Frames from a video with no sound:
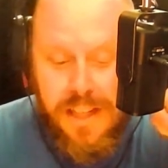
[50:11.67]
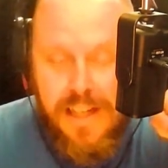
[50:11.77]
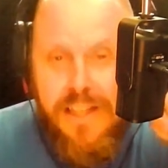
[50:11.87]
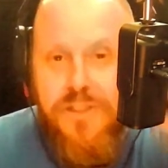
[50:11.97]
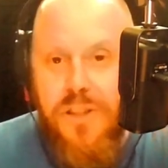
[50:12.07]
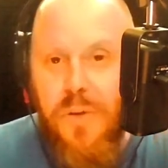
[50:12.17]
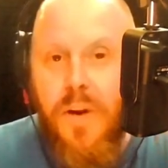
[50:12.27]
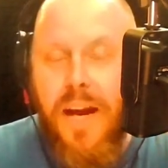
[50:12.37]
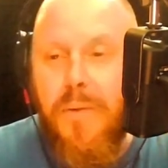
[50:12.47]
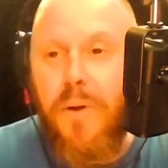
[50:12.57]
And so
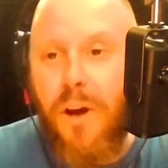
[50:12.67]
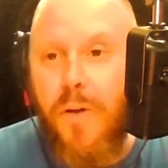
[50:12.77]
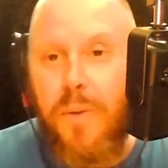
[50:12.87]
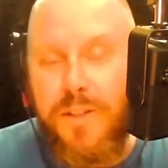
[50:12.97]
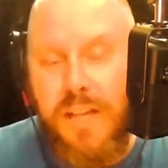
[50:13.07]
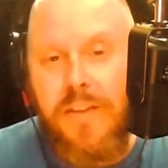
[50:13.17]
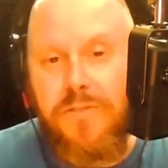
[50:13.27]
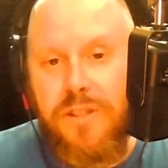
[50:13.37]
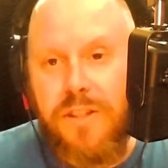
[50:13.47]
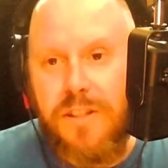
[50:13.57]
I will always have
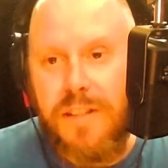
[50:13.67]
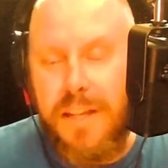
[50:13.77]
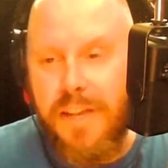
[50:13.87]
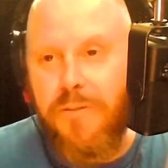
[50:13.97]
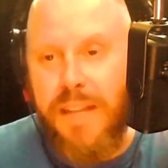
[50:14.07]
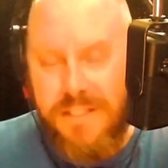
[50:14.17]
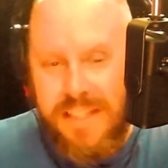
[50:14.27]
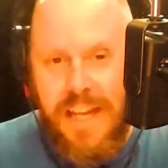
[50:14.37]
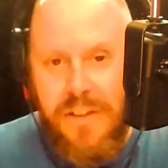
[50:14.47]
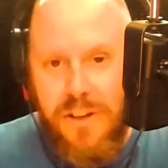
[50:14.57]
to, like, if we get
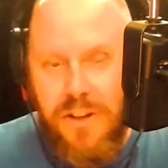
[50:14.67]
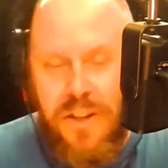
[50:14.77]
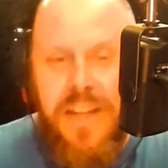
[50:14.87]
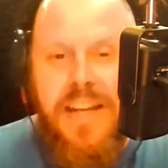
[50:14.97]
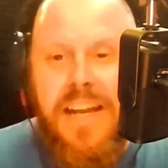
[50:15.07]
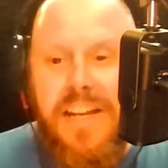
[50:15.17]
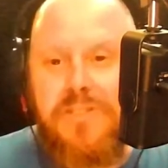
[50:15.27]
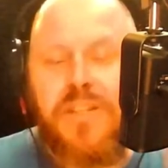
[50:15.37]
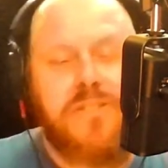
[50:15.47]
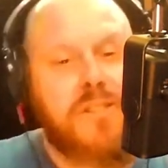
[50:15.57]
together and
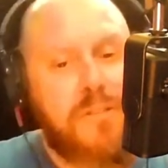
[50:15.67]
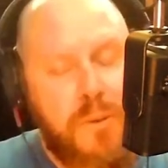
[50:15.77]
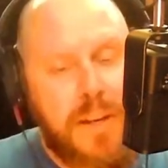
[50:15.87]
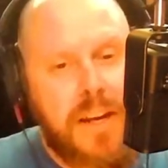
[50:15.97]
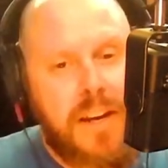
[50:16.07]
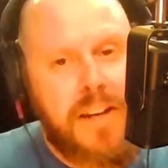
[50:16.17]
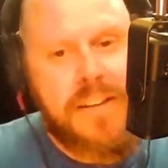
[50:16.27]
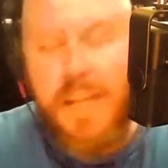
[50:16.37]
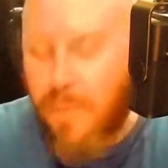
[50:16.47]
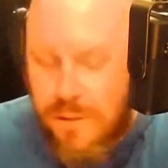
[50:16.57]
he's got stuff going
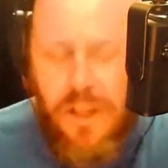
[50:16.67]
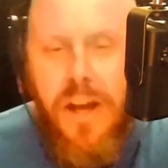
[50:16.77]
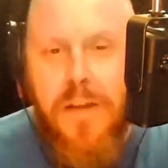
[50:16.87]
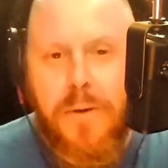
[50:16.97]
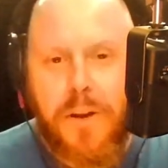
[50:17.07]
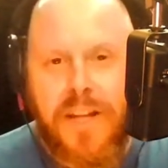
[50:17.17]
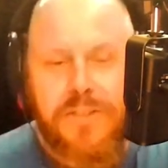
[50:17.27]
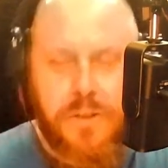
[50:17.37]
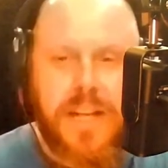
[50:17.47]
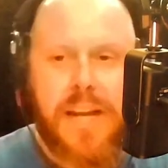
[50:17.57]
on, he won't talk about it. I
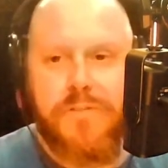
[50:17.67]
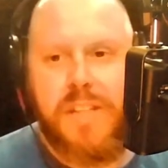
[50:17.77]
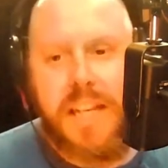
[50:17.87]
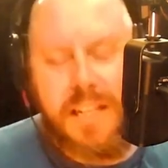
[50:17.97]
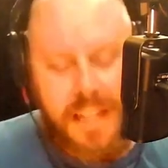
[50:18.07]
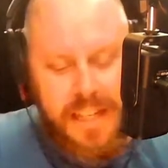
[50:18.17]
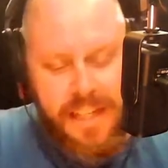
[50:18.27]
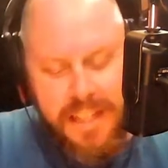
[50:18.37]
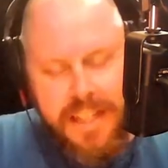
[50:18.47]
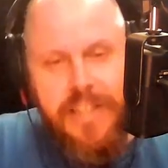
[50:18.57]
sort of have to like
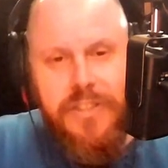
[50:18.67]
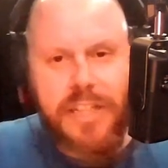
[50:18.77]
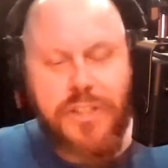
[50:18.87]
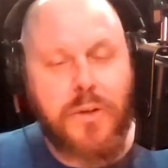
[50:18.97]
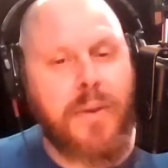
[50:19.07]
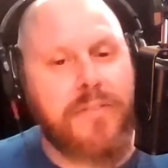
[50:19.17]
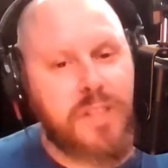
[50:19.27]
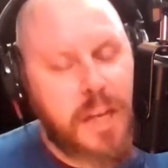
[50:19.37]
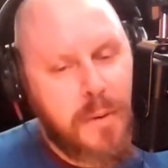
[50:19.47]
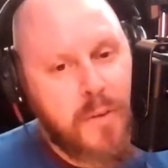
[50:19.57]
ease into it. We have
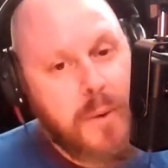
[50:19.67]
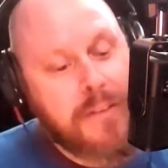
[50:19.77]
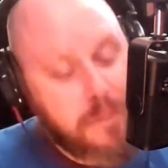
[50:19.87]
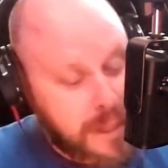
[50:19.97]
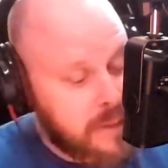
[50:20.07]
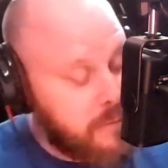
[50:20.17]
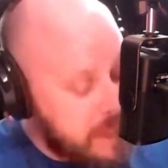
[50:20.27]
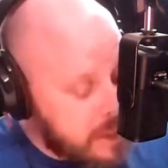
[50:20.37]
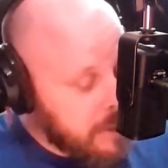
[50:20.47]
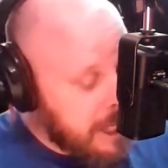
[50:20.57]
to come over. We have to play some
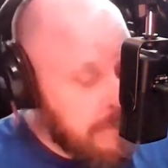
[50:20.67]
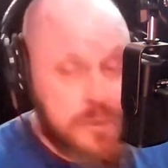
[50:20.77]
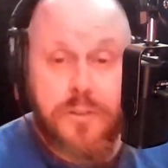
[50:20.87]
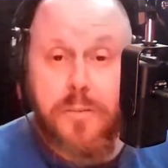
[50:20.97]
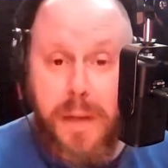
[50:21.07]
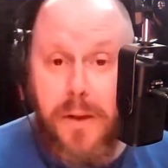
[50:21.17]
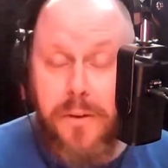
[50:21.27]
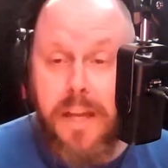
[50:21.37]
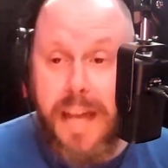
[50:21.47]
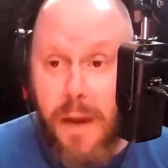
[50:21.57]
video games for
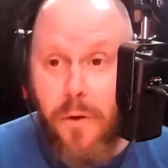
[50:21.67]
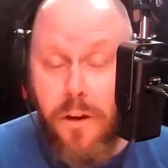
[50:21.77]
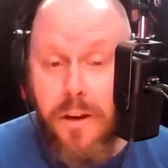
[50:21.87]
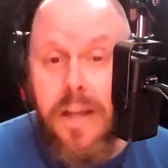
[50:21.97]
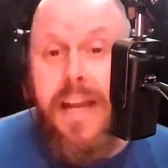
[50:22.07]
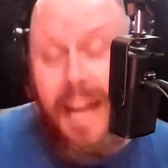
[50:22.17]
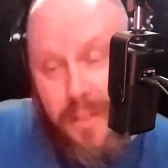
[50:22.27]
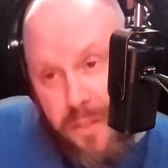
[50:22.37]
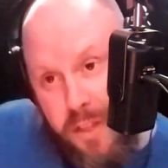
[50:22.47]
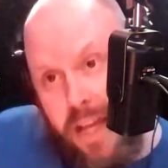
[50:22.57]
about an hour,
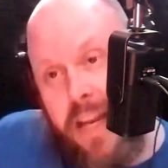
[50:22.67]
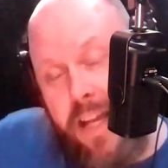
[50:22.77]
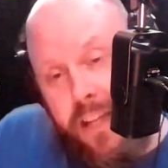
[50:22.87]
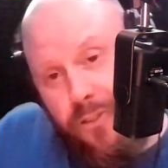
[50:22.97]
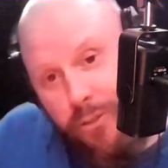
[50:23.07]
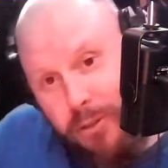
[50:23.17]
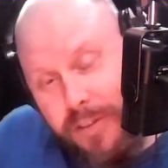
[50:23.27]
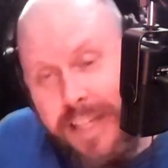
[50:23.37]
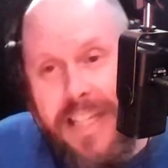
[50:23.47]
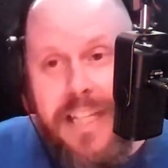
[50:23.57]
and then I can sort of
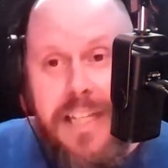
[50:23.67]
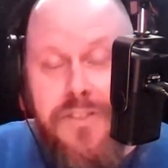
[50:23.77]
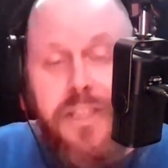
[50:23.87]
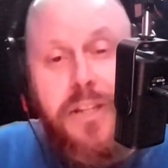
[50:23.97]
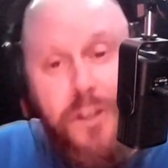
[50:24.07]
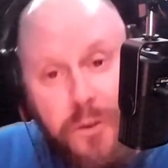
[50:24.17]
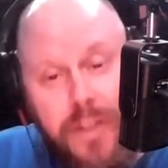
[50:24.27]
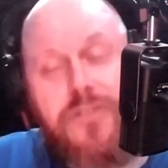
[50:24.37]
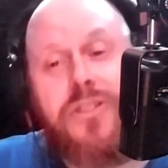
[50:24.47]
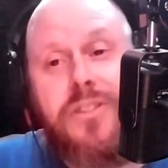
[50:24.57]
like ease into the
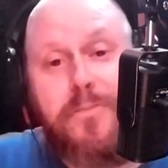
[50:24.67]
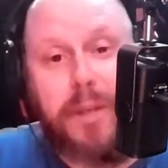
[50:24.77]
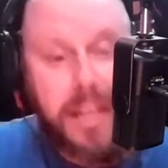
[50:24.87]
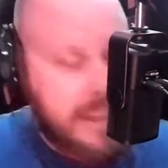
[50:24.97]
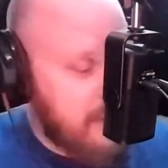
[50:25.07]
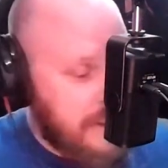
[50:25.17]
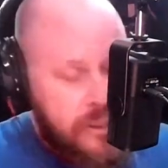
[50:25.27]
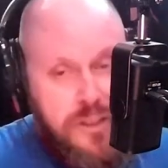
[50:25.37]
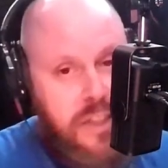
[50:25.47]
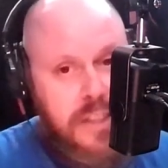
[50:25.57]
questions. But if
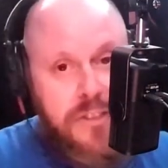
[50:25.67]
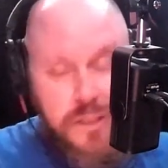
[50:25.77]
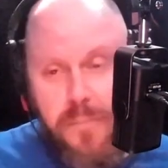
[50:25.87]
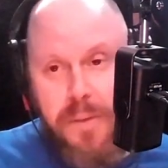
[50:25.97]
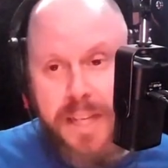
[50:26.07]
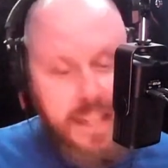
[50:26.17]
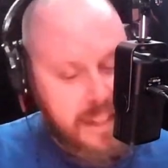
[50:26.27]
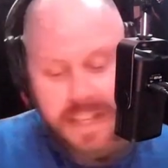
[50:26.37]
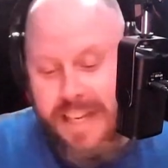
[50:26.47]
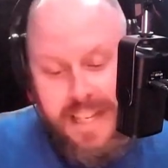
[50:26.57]
it's just like jumping
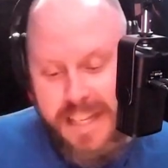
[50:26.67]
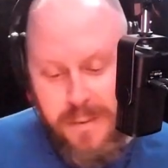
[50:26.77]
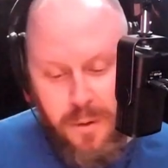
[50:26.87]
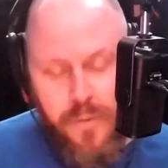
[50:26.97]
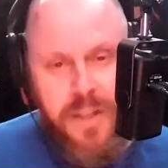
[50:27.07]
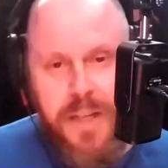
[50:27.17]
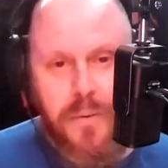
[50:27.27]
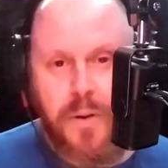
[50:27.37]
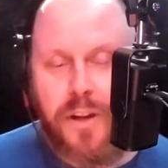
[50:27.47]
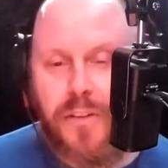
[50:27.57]
in, he
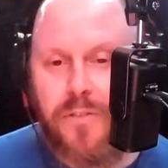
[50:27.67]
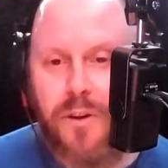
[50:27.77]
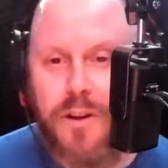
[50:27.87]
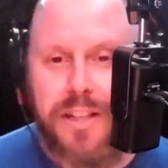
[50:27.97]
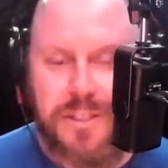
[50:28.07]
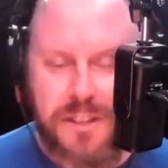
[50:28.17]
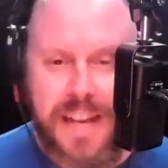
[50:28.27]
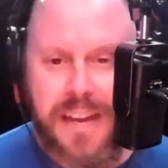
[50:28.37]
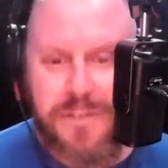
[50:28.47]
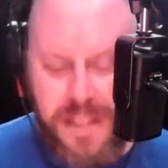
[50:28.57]
won't go for it. So
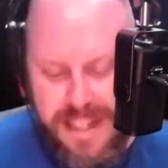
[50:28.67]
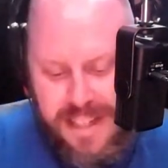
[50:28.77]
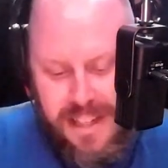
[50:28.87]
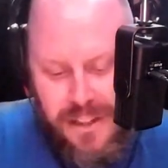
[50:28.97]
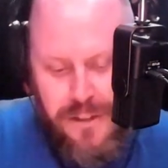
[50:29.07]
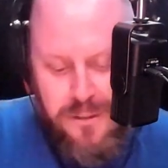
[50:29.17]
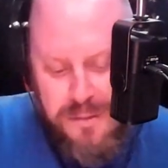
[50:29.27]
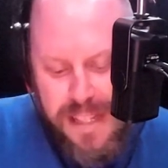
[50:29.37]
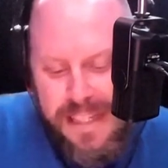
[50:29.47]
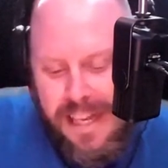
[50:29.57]
you have to like,
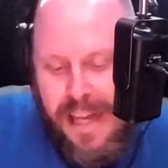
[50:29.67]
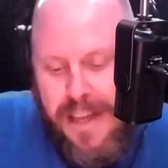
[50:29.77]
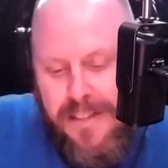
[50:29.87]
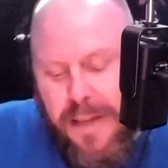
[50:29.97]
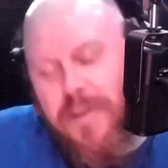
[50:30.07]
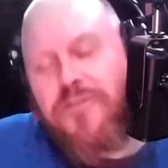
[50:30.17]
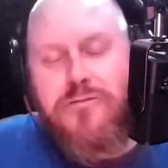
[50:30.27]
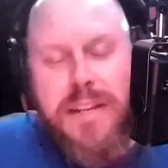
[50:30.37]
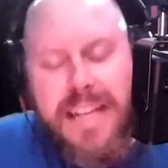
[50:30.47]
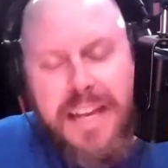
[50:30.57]
I'm not
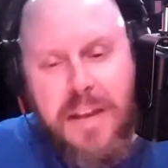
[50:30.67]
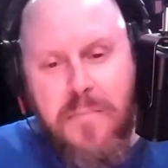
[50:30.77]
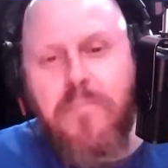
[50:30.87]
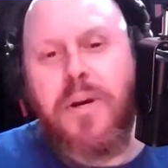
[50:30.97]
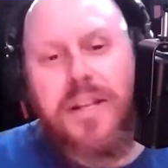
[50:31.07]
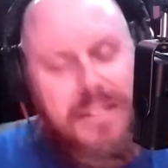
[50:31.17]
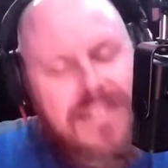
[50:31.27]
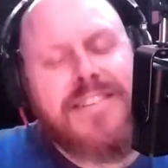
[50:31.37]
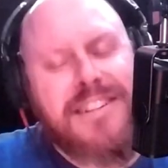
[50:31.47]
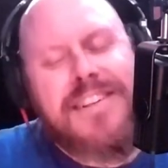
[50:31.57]
tricking him, but
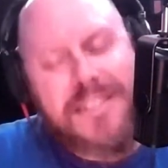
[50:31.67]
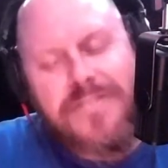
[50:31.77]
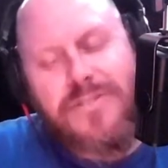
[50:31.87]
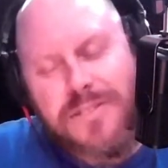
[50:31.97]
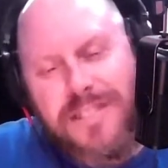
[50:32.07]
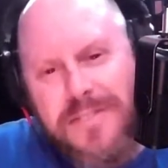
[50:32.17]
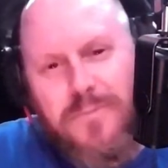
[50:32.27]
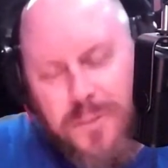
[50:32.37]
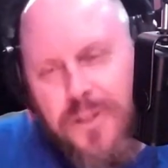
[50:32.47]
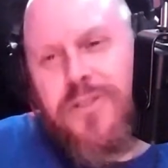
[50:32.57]

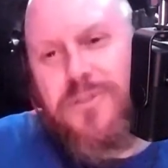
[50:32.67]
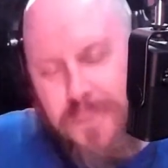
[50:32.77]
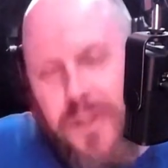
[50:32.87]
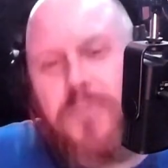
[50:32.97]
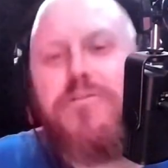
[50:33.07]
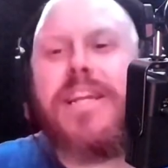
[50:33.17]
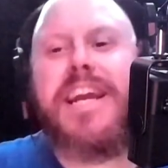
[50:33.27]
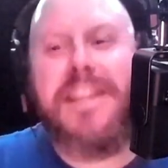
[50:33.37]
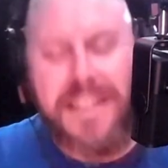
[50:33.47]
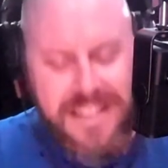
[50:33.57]
we're
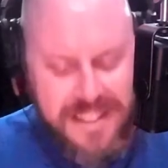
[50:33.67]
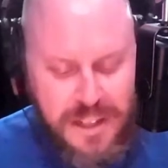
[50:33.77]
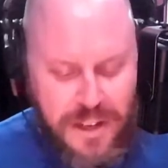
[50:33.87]
lubricating, you know?